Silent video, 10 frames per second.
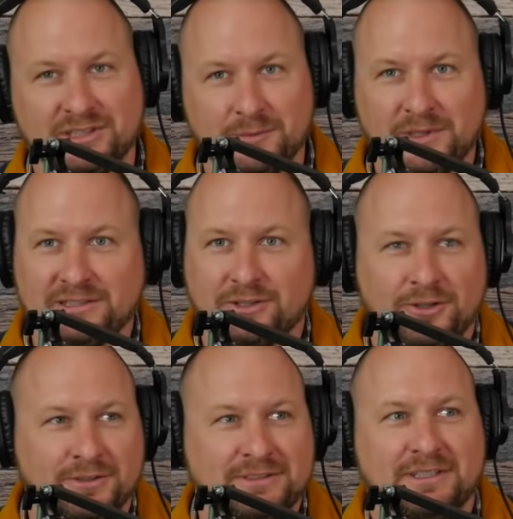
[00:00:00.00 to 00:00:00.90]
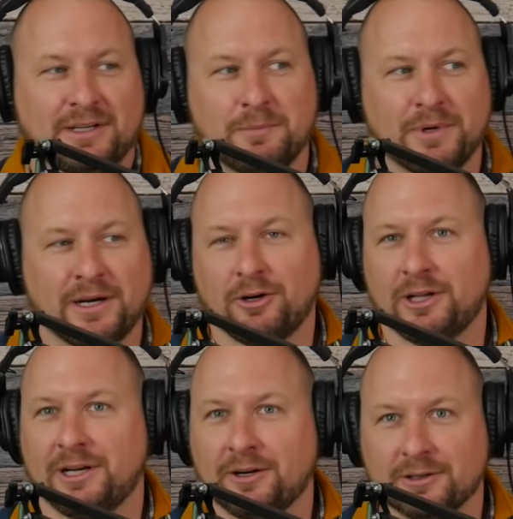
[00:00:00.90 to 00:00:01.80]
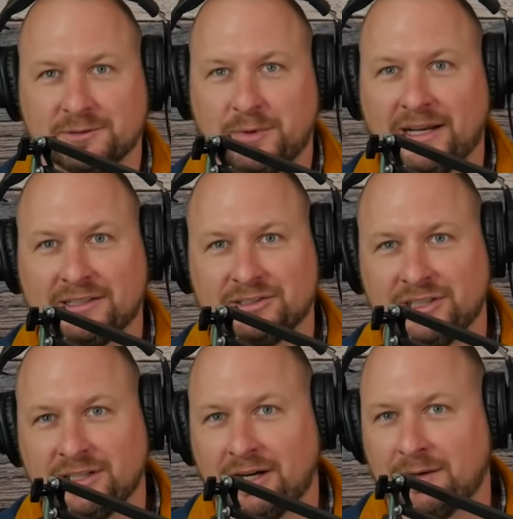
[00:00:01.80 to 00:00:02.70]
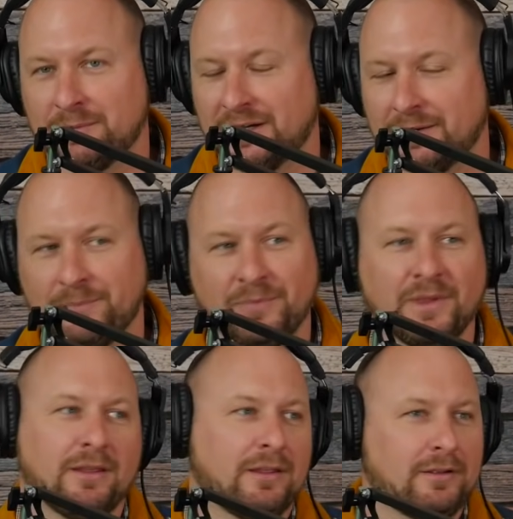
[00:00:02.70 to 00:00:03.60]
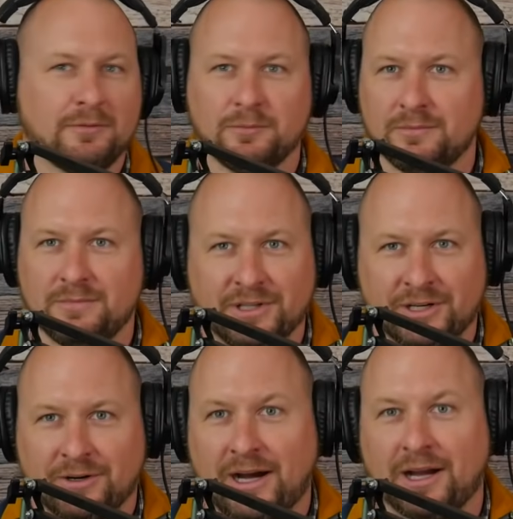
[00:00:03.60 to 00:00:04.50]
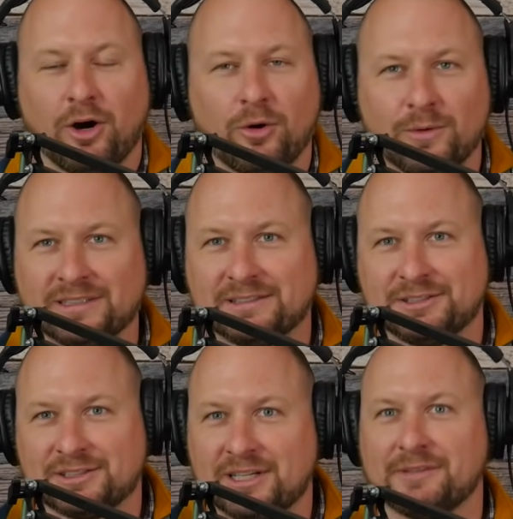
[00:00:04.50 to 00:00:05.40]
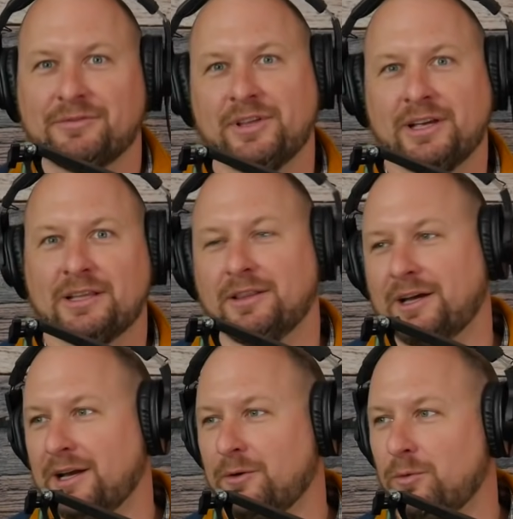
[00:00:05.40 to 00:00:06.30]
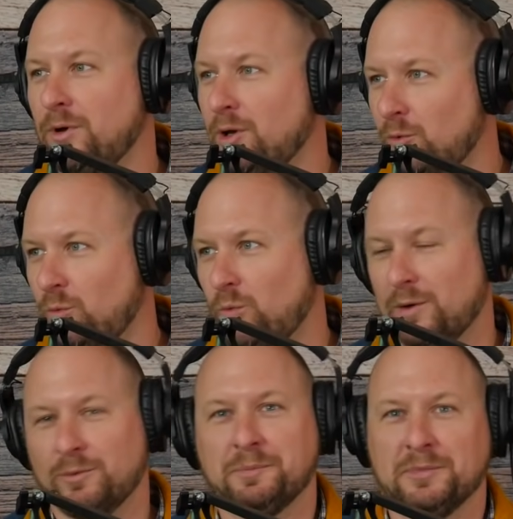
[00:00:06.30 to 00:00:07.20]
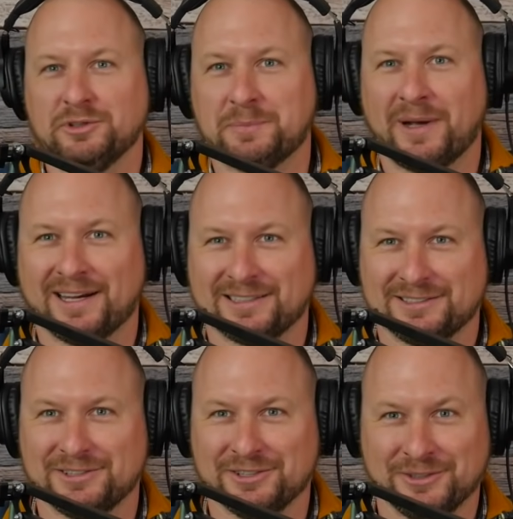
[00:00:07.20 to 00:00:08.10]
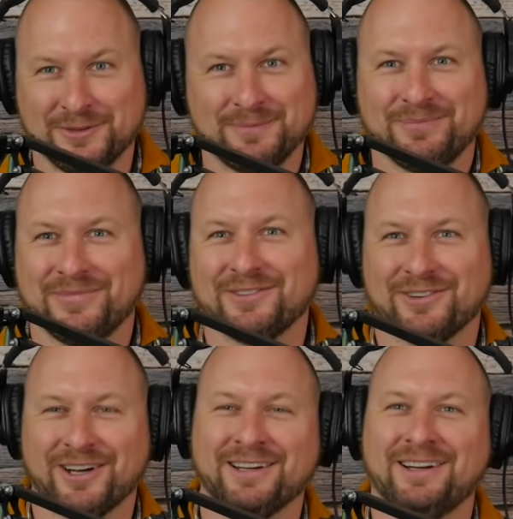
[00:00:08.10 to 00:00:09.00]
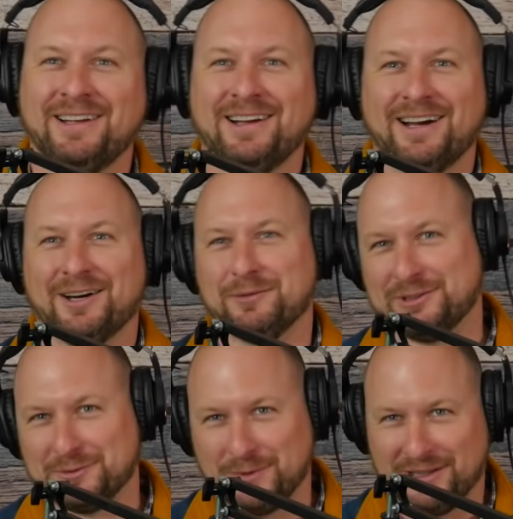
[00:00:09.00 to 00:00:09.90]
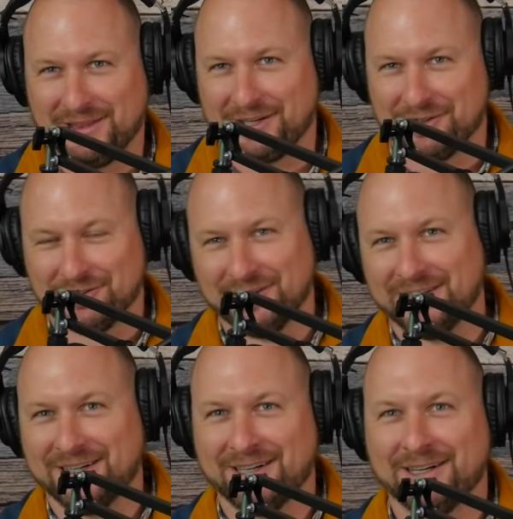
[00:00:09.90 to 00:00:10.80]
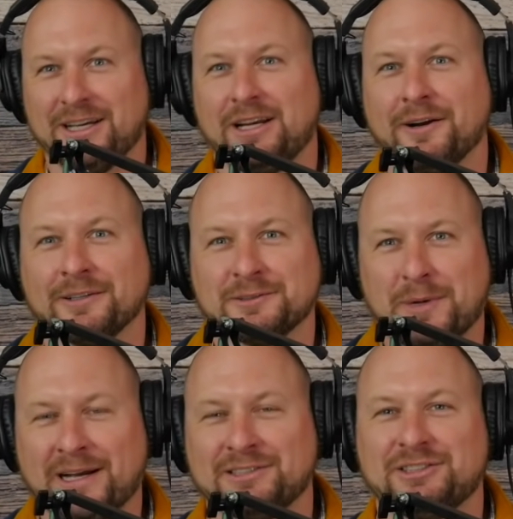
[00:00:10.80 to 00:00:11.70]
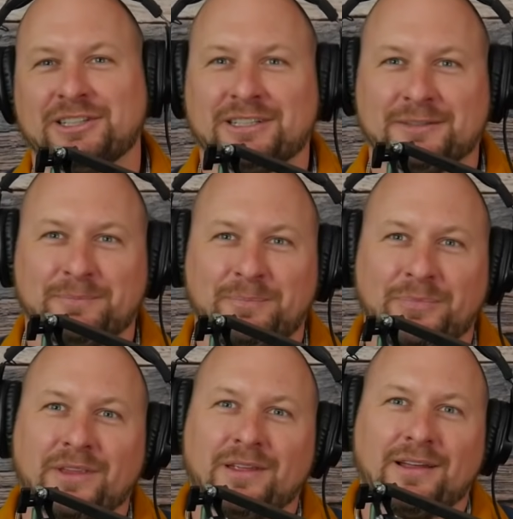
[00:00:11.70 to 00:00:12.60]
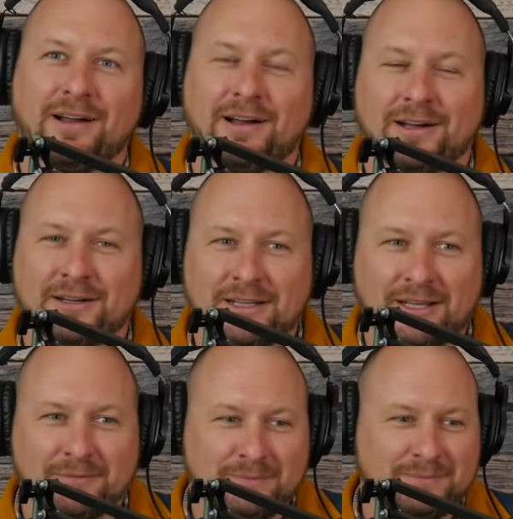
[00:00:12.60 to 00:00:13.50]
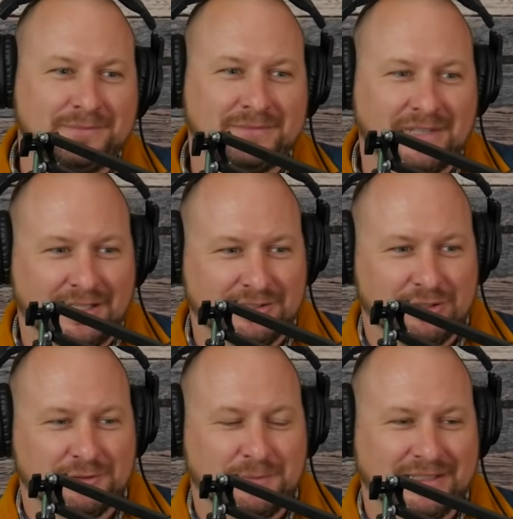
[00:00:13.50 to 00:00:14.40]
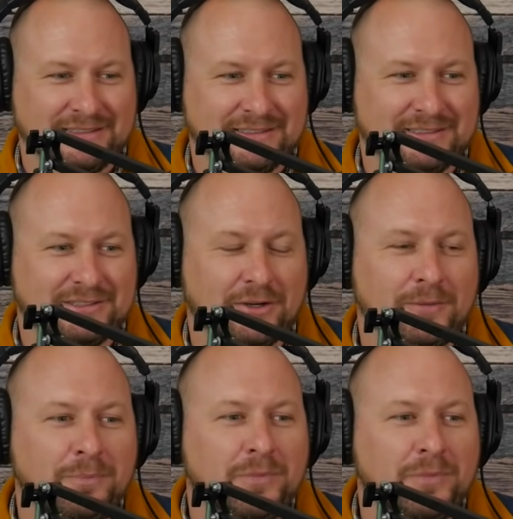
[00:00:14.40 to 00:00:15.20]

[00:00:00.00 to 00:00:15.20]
somebody talks about adherence packaging, I'm like, you know, I always just kind of think like, what would Moose Packs do, right? Uh, which is what they call the uh, adherence packaging at, uh, at uh, Joe's places. So